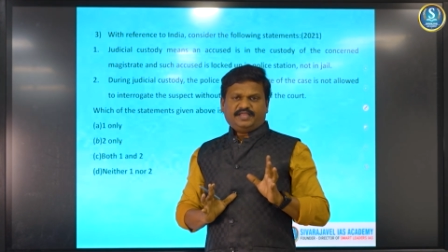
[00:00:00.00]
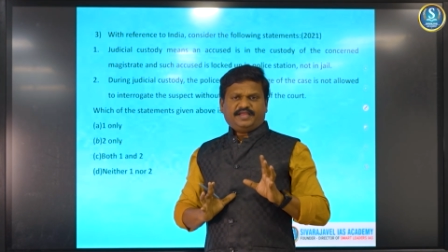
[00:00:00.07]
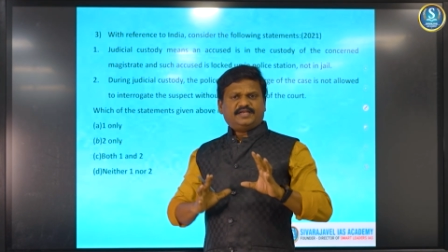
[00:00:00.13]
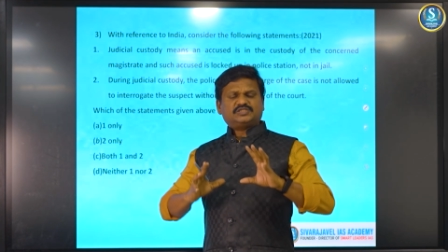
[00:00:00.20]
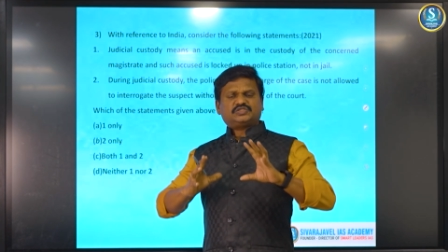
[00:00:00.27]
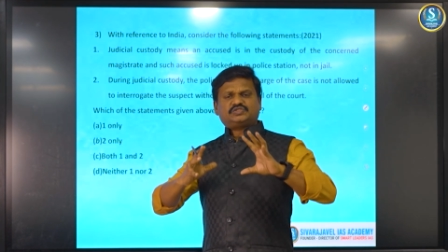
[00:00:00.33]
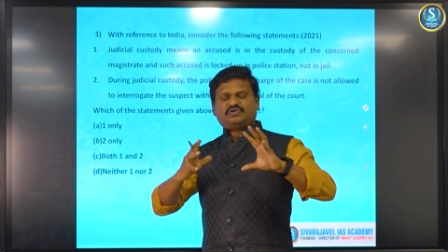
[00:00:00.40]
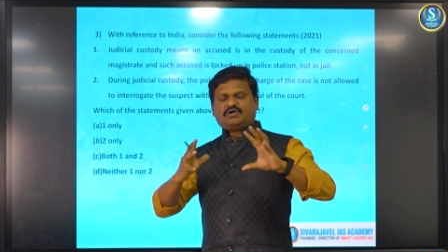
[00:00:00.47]
It
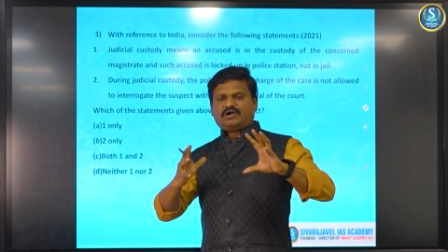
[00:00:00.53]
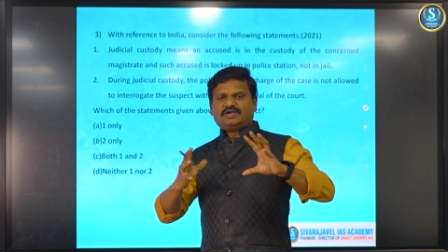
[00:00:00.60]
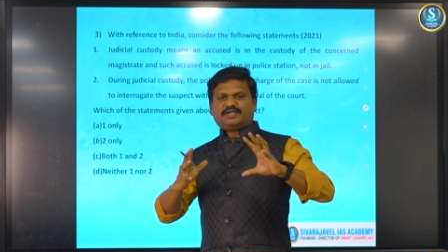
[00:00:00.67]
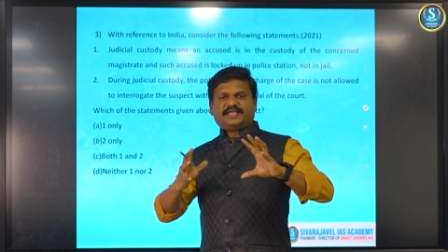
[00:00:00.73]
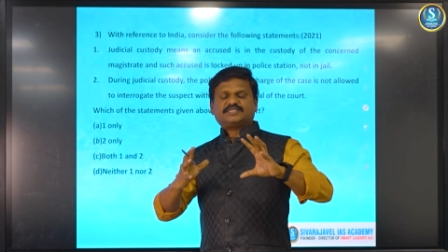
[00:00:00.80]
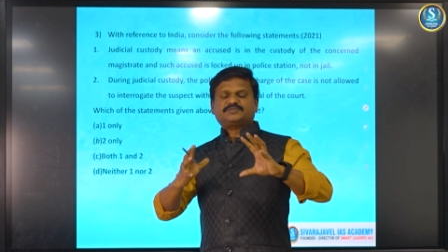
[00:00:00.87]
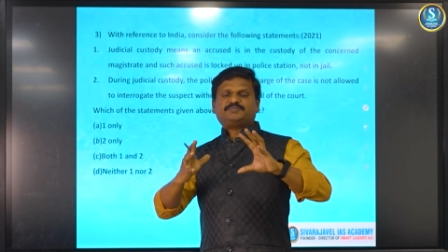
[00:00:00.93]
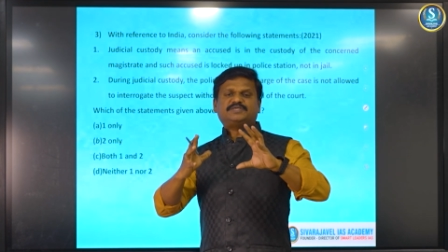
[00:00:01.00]
is not
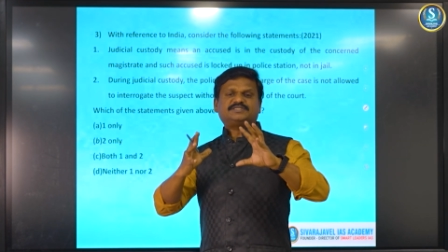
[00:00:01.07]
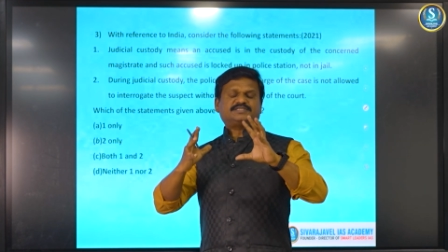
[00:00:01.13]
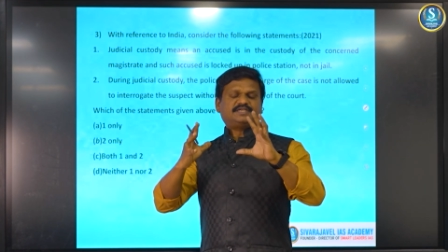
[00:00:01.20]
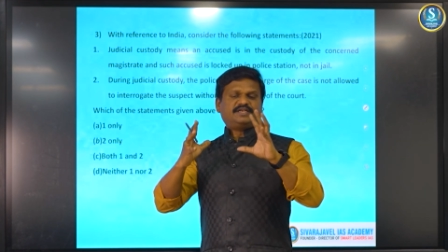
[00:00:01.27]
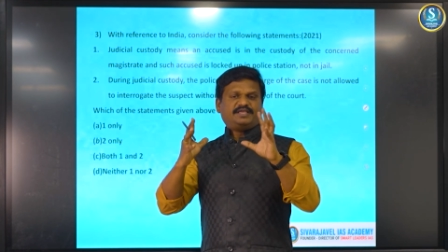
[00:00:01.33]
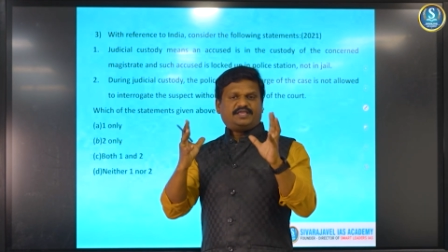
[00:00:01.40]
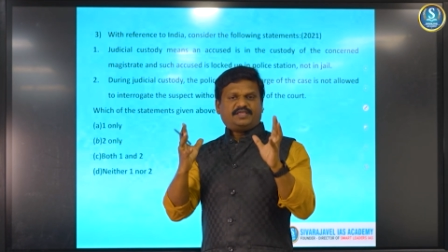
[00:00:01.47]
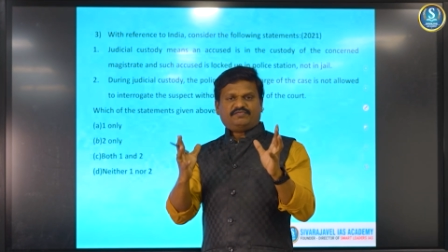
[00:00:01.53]

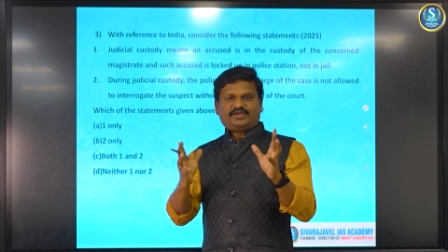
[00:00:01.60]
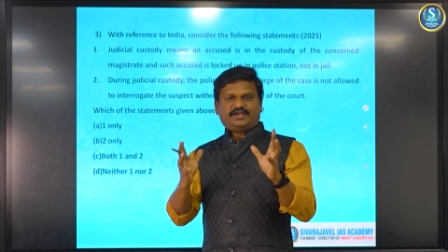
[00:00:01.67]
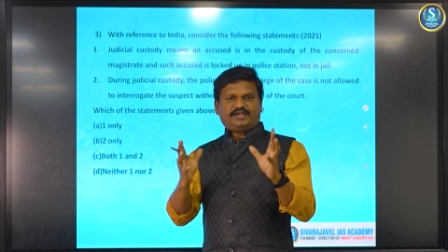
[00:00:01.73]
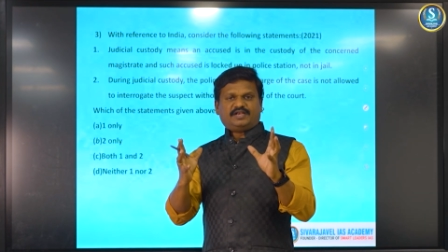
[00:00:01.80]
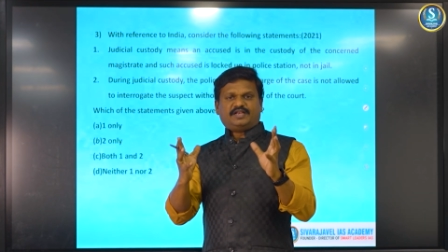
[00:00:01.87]
explicitly given in